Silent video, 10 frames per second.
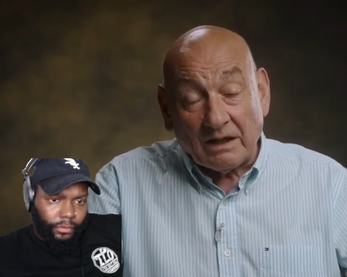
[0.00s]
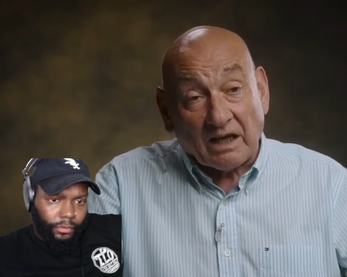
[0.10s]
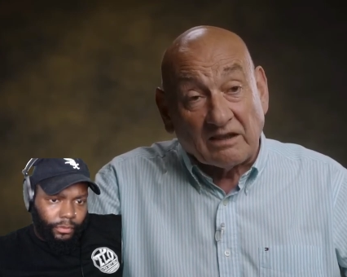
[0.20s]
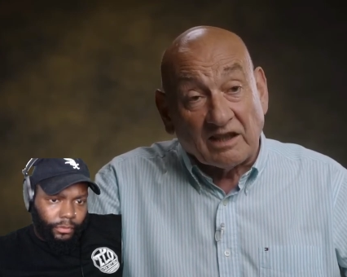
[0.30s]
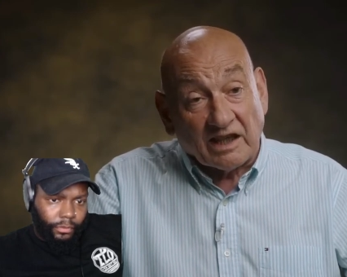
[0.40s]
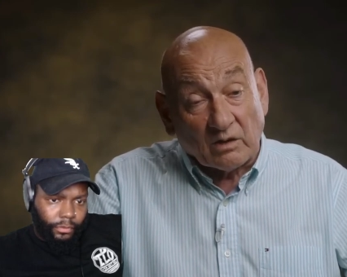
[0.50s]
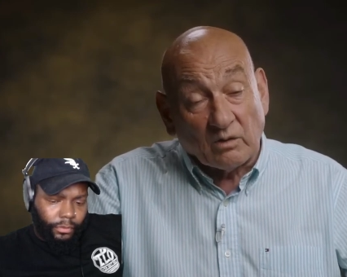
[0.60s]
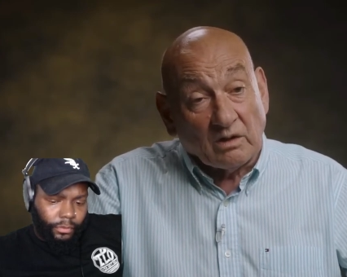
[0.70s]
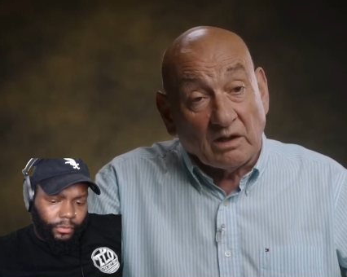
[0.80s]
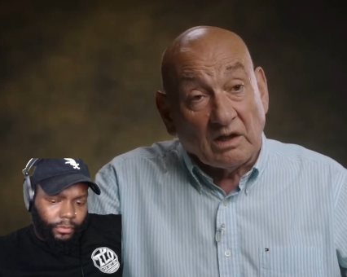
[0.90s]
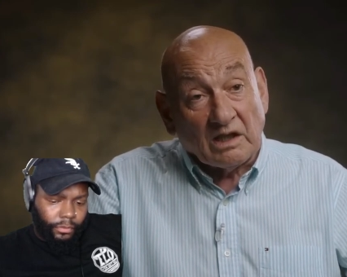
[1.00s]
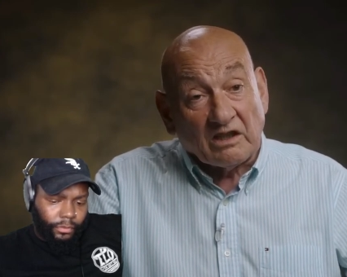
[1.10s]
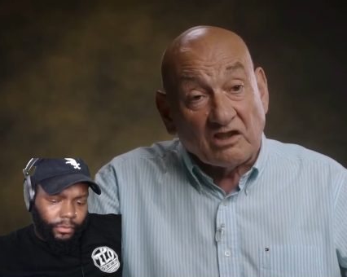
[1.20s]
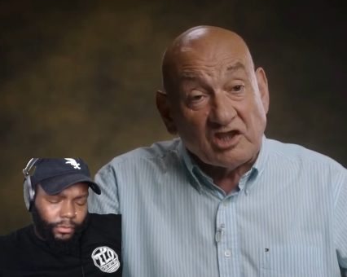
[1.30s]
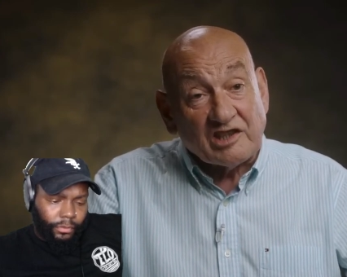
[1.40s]
Speaker 1: And Carol,
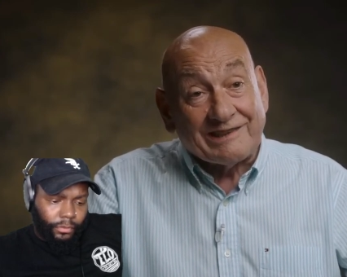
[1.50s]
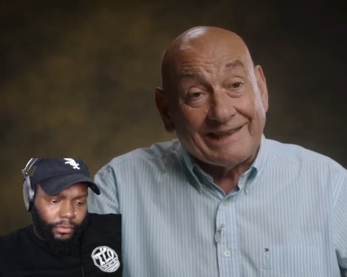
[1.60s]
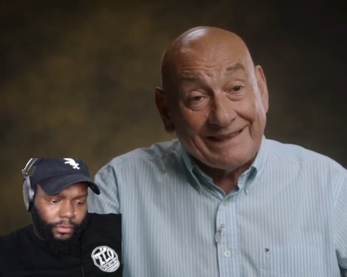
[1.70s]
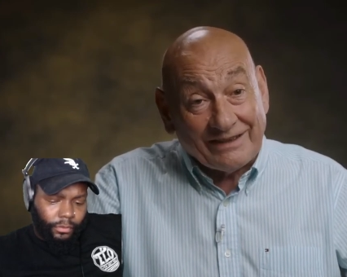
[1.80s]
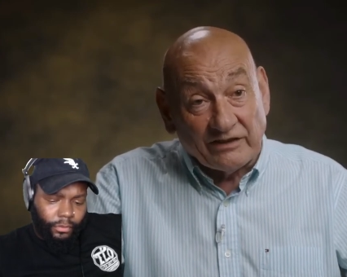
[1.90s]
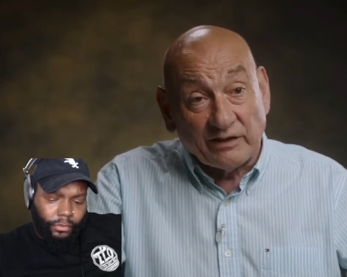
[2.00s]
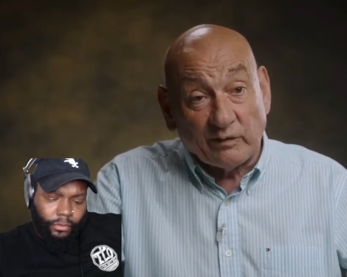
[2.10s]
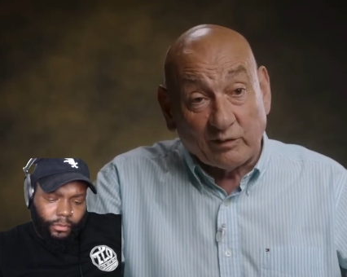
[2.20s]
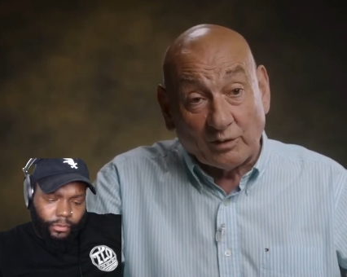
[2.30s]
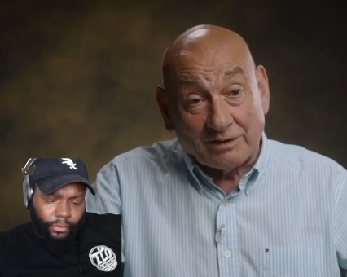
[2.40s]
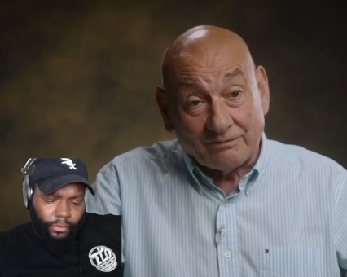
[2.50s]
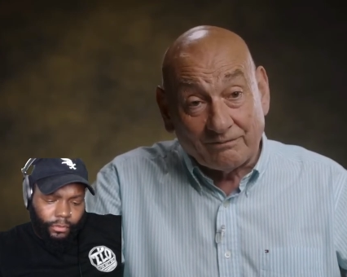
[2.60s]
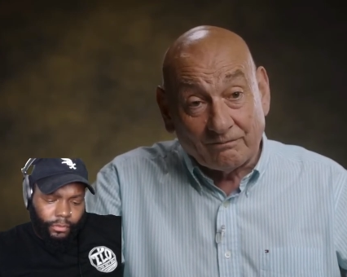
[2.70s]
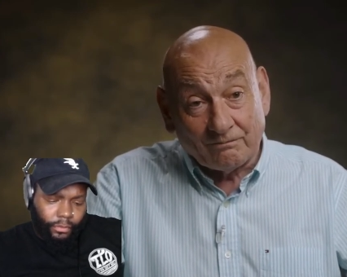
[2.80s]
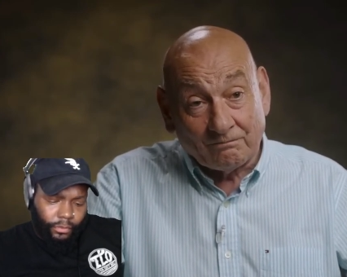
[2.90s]
she lay under the floor
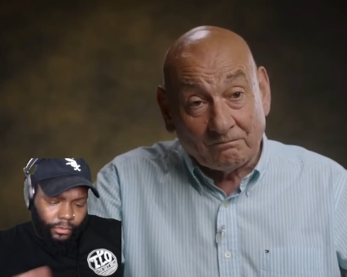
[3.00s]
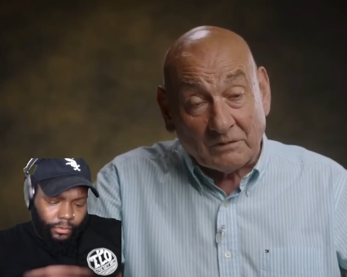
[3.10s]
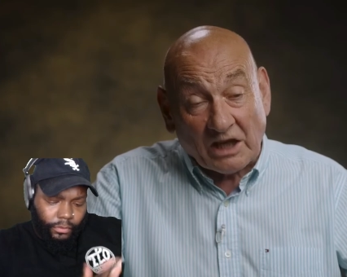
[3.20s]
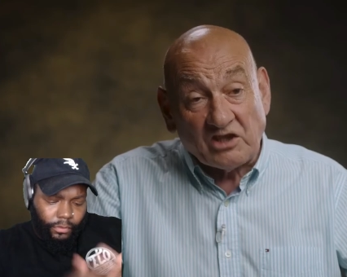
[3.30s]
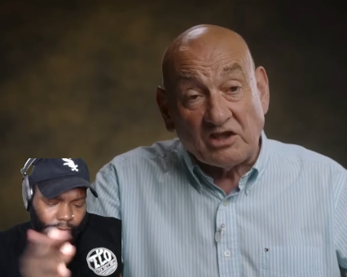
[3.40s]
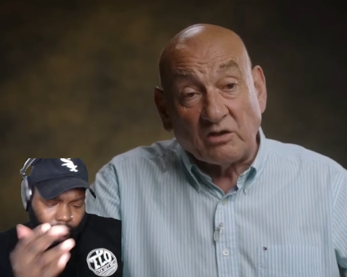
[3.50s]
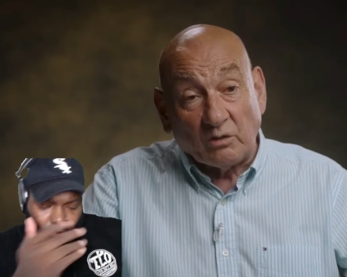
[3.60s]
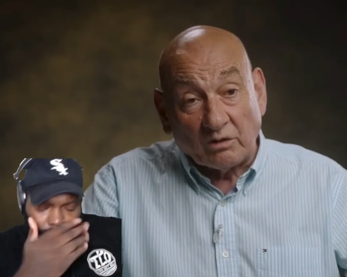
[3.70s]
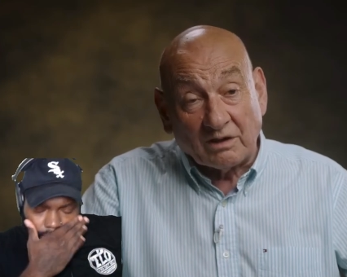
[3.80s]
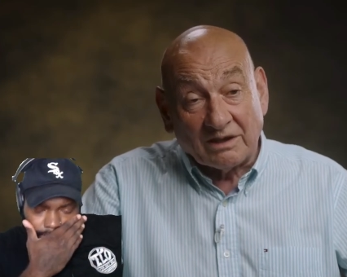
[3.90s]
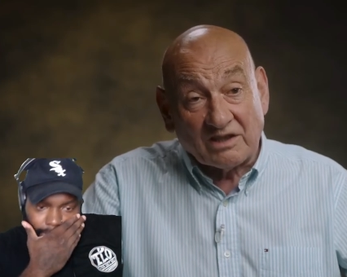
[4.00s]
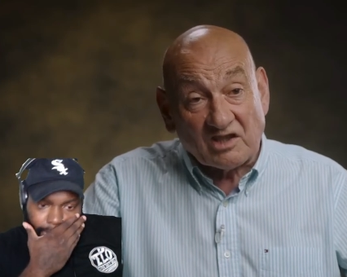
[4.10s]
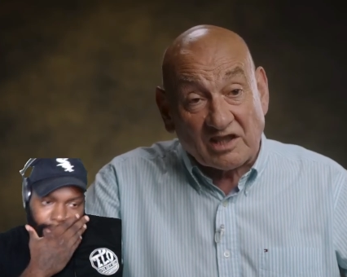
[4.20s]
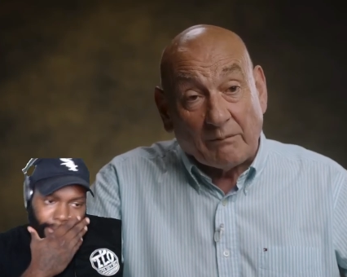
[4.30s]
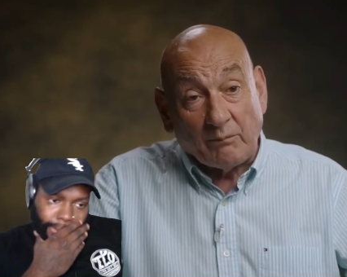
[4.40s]
and she took
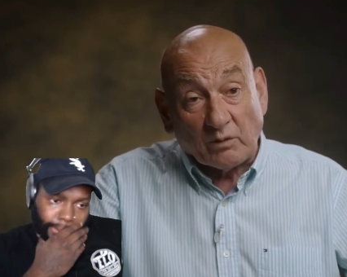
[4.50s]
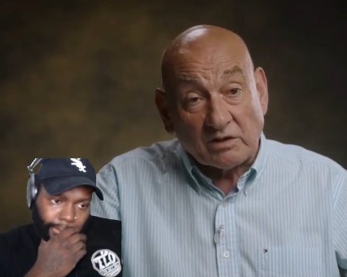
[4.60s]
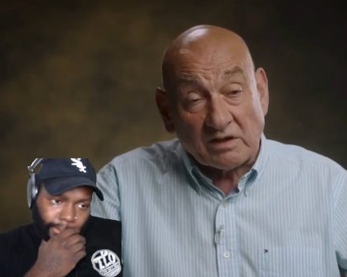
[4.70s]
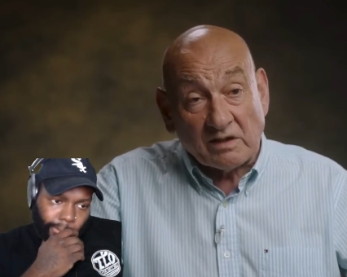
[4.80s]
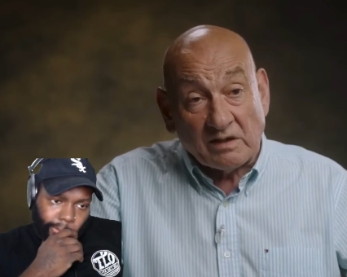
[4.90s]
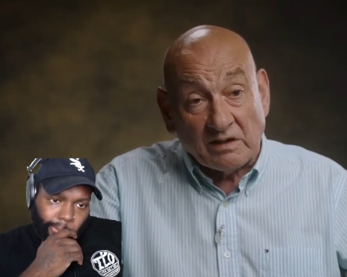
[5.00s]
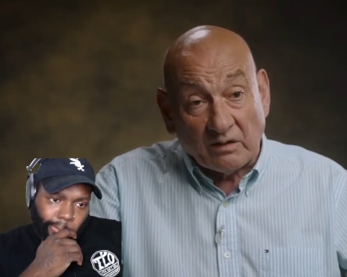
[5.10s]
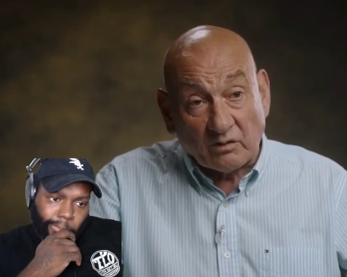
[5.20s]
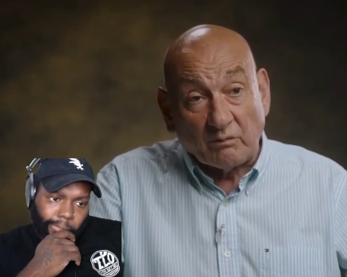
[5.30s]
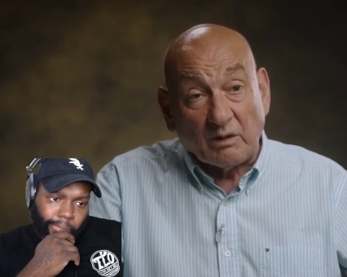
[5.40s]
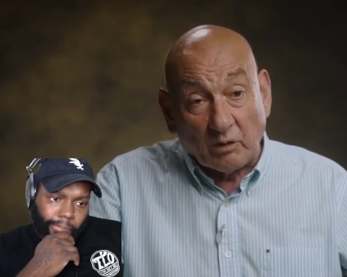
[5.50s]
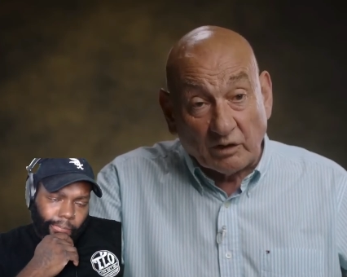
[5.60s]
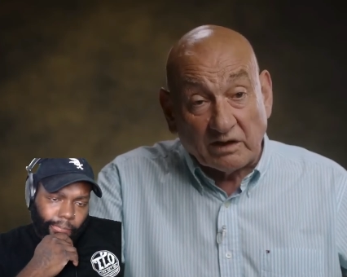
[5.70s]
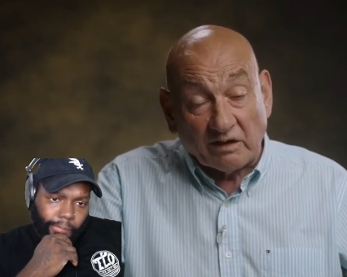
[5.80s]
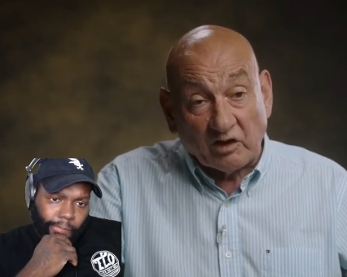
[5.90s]
samples from the
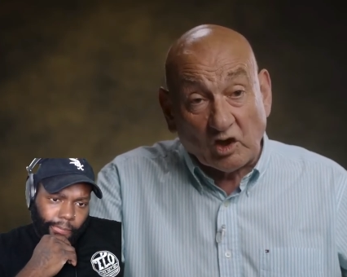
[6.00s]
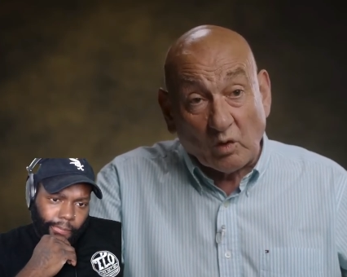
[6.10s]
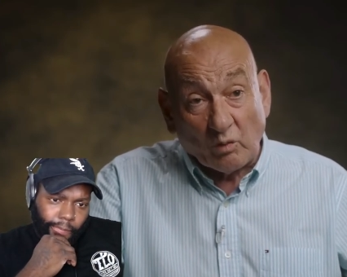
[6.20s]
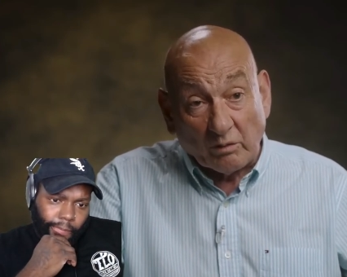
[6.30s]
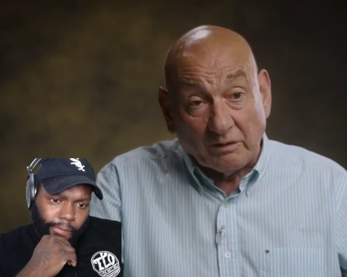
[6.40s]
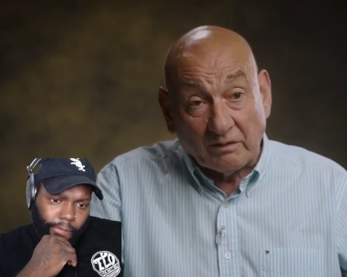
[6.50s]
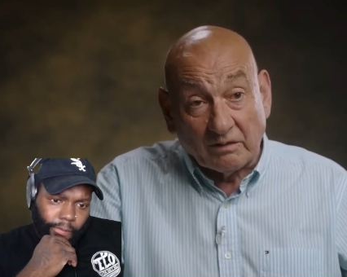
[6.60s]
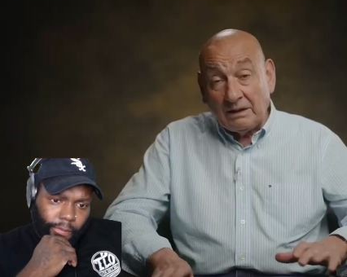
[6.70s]
body of a young woman.